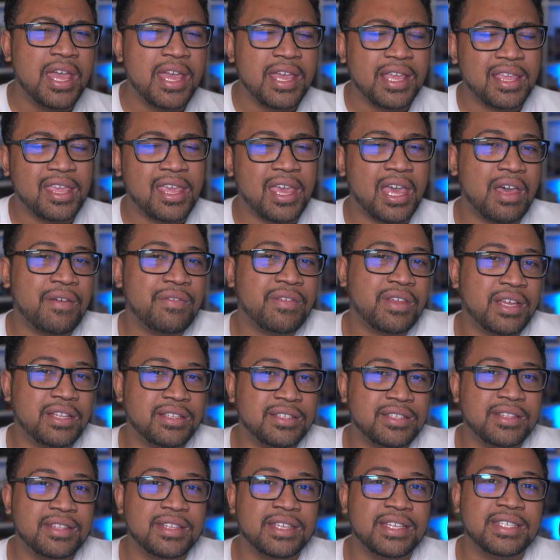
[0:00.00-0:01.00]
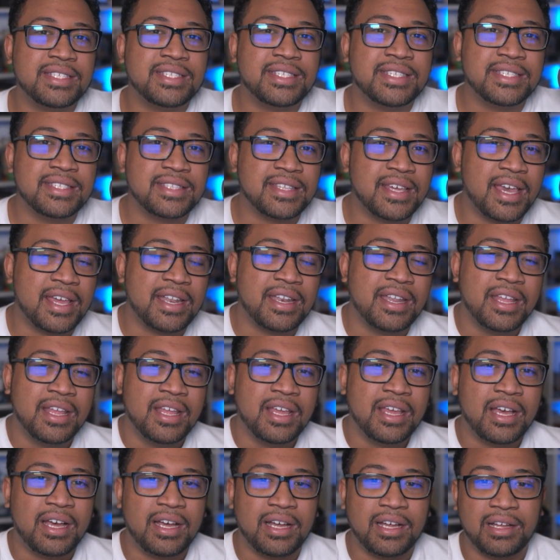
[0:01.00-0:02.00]
caveat to this is that
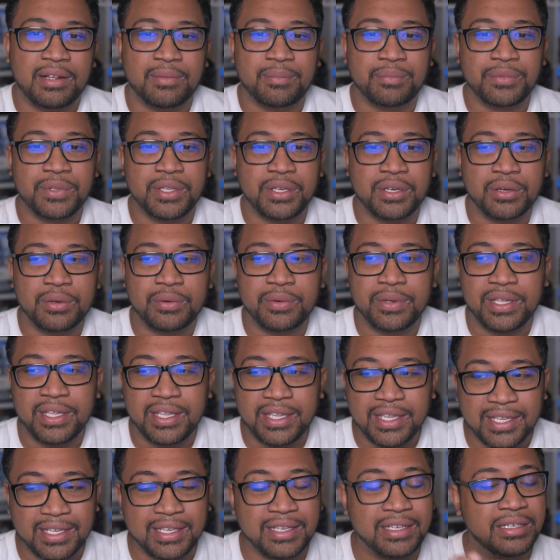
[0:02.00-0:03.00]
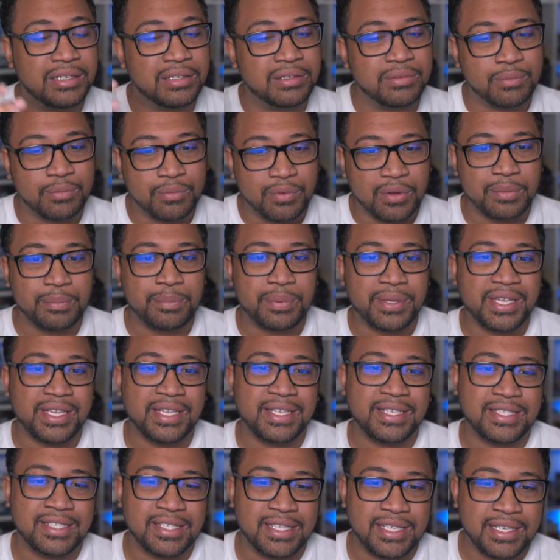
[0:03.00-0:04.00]
you know, in One
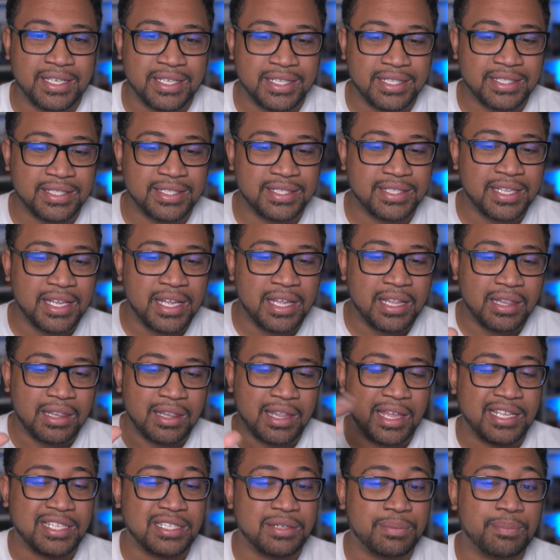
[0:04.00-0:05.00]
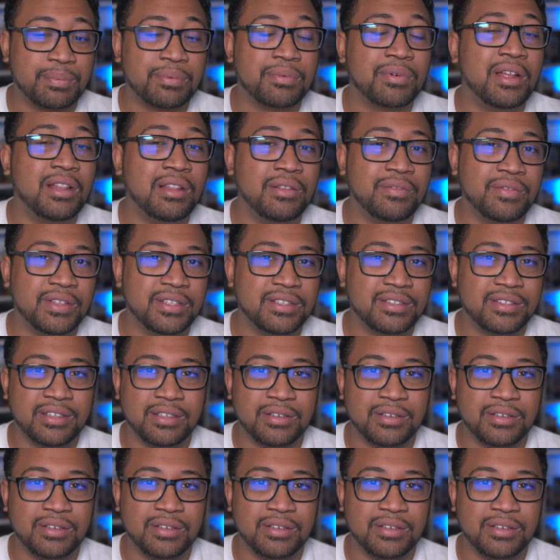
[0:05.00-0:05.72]
Piece, it is less prevalent.